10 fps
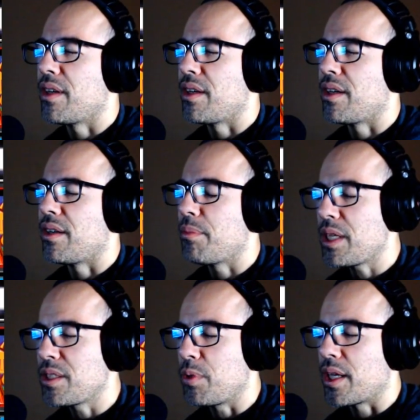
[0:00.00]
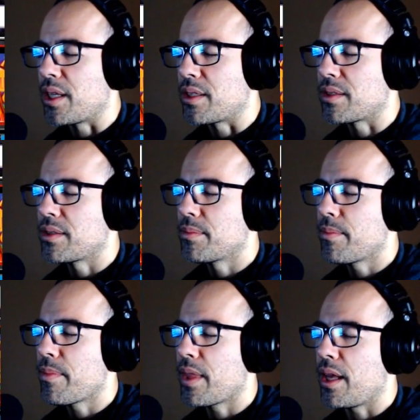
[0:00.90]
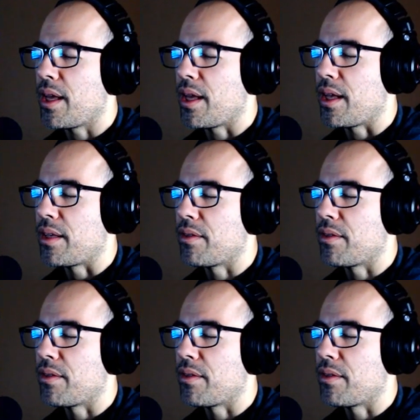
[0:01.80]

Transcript: amazing weekends. And for